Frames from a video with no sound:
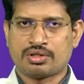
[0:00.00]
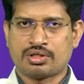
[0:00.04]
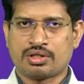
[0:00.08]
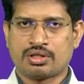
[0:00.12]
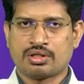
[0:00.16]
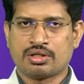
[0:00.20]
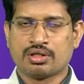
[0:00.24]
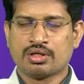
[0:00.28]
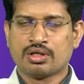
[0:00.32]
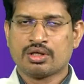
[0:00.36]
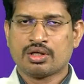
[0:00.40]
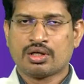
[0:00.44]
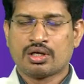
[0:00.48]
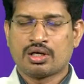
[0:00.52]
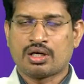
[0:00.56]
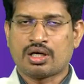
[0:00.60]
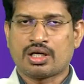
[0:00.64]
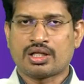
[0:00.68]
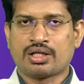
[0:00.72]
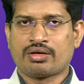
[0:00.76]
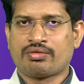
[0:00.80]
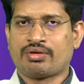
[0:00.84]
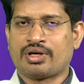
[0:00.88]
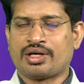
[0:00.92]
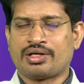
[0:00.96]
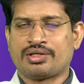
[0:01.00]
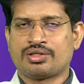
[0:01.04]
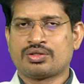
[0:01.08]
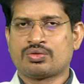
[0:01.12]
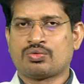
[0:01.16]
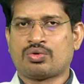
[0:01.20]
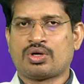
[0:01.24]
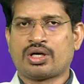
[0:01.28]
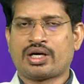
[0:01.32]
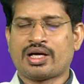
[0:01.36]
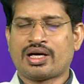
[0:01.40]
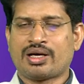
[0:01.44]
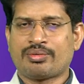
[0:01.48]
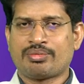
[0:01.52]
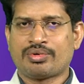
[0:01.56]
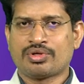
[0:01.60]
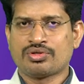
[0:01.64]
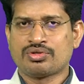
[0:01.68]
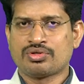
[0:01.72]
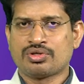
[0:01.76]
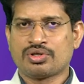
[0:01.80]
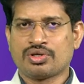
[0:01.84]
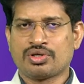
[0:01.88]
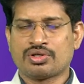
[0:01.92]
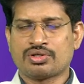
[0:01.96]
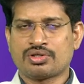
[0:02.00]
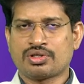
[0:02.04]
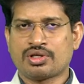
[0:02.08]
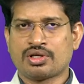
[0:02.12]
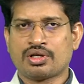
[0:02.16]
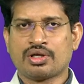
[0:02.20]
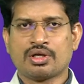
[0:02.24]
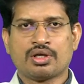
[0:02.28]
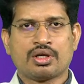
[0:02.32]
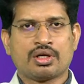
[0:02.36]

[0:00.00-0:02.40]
Uh, otherwise, what happens is uh,